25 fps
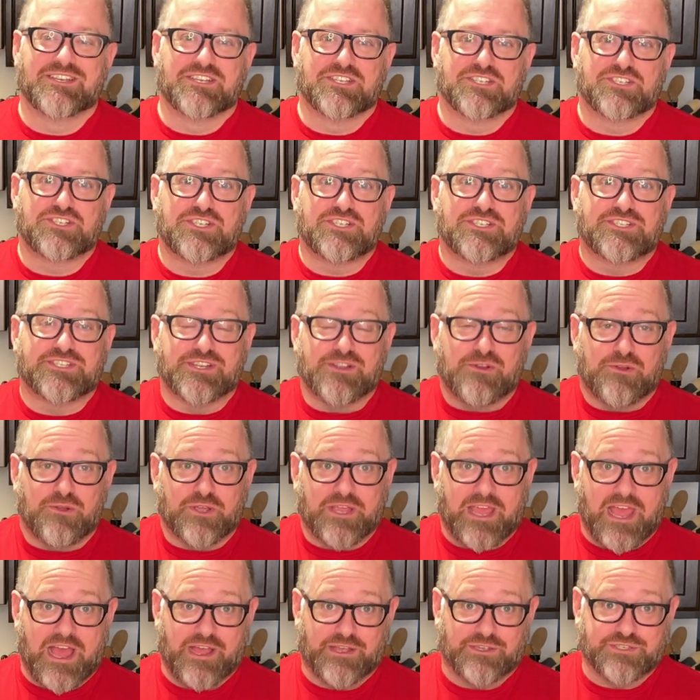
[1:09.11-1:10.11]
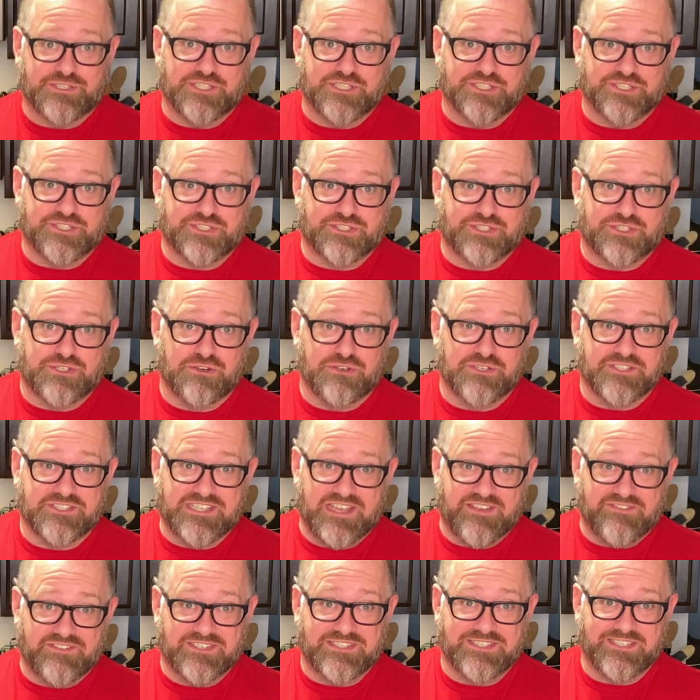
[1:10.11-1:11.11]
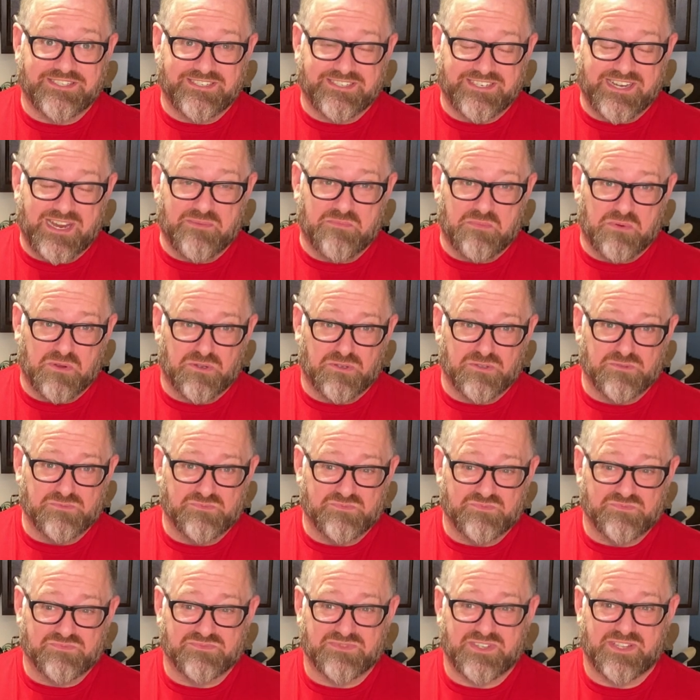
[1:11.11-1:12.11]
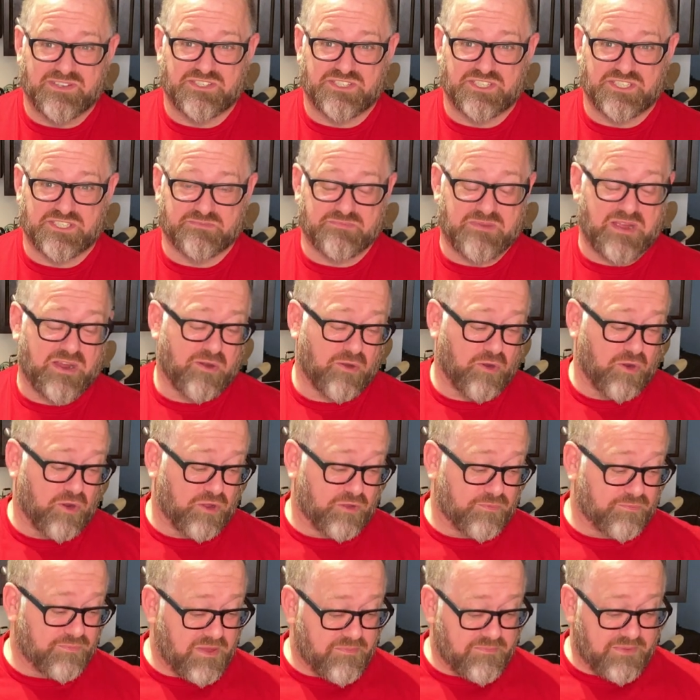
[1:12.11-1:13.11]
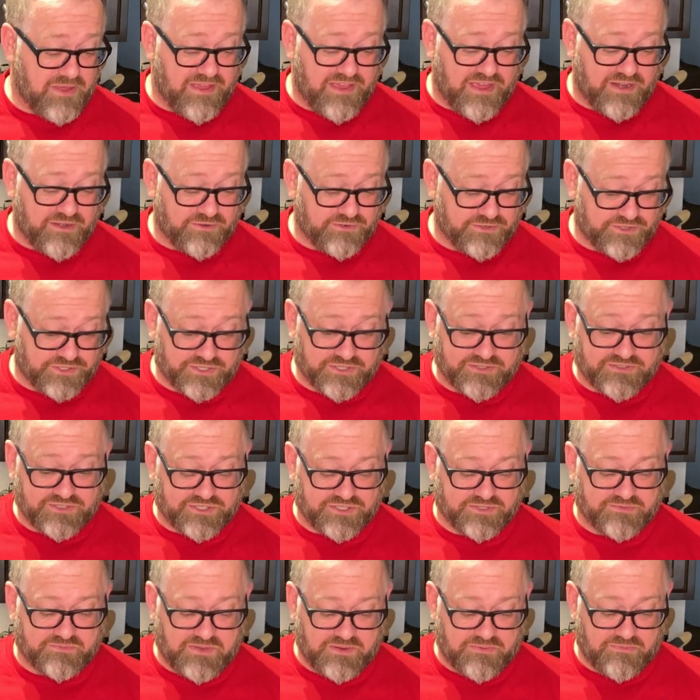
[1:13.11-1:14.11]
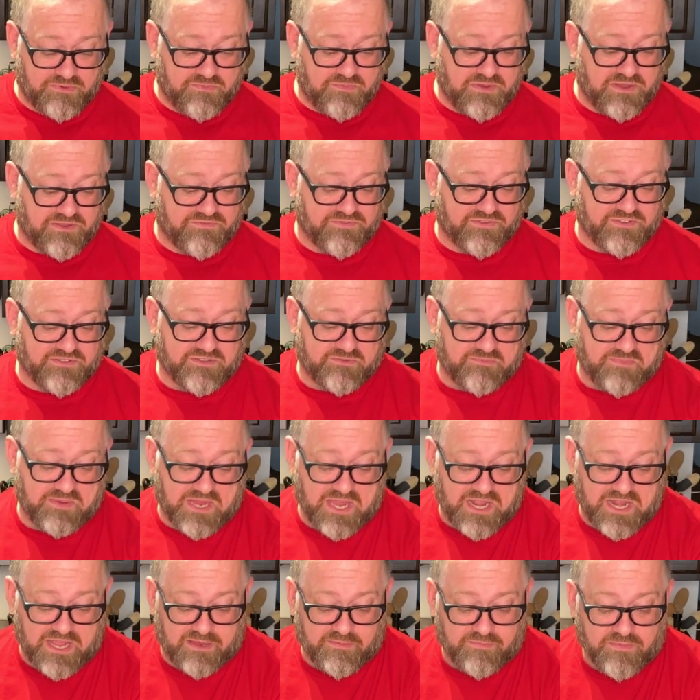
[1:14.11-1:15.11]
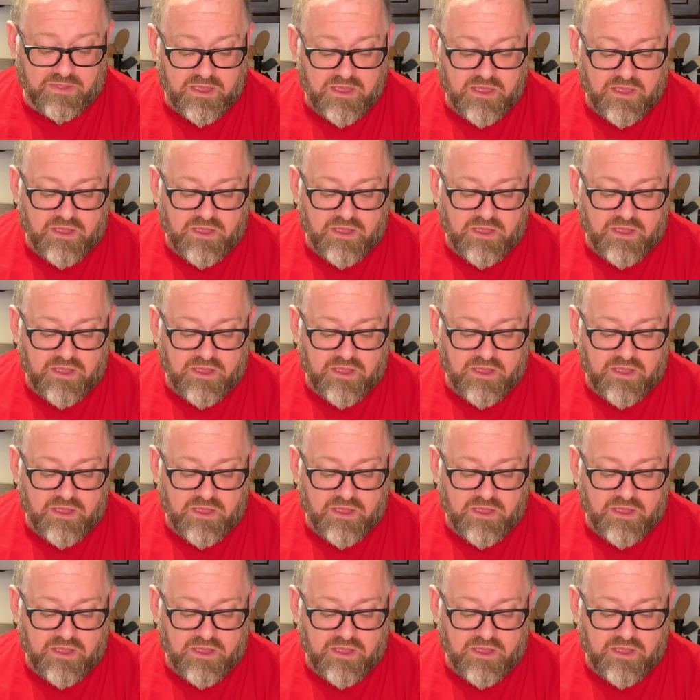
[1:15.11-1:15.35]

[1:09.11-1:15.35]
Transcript: She's an old gal. She's turned 17 in April, and she's my girl. I've had her since she's been with me since the beginning.